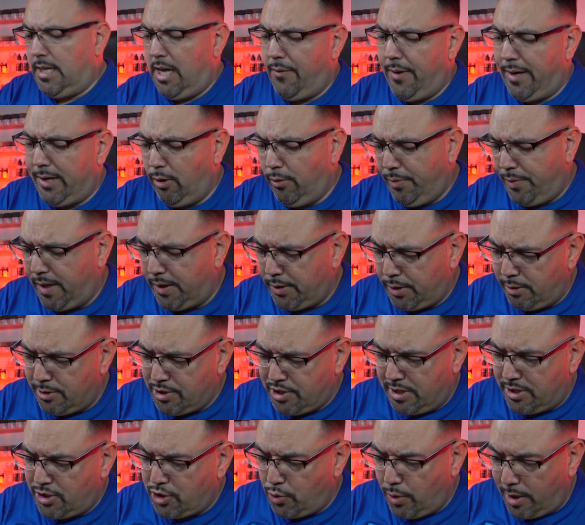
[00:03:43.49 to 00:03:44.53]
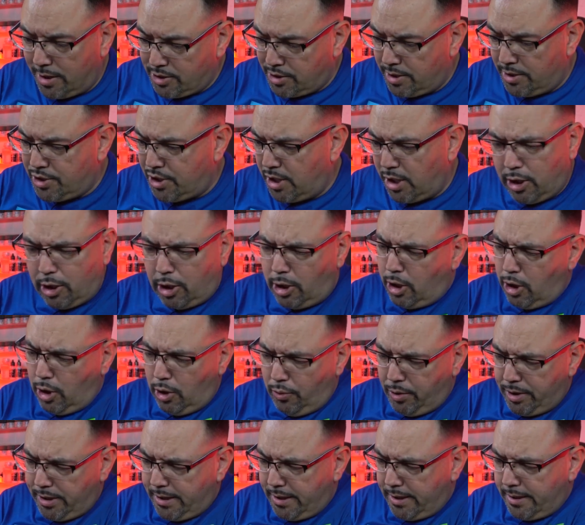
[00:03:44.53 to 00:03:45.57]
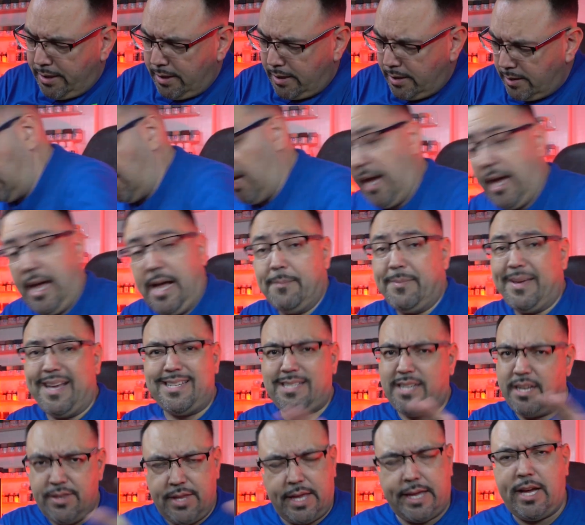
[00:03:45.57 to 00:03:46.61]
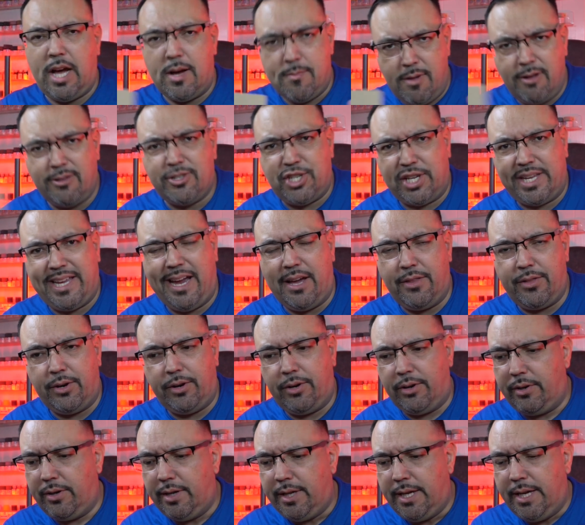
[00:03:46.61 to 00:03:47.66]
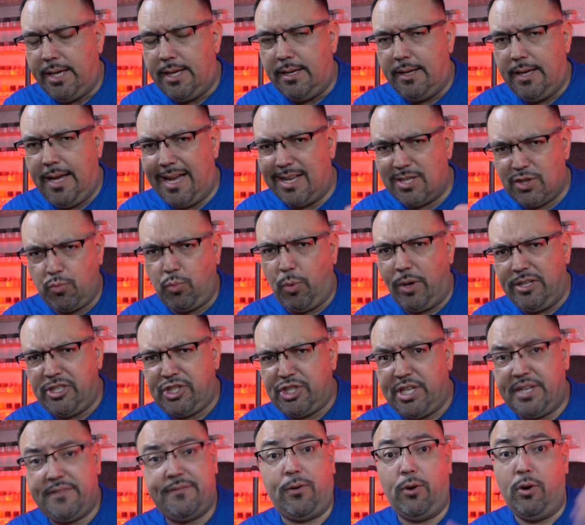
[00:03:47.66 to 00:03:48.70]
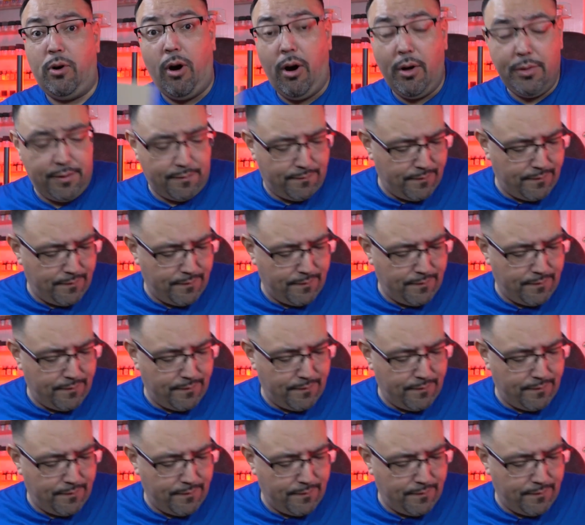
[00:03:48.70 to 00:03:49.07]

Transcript: Now, I don't think there's instructions included. Yeah, I'm guessing they come all together as one sheet for all the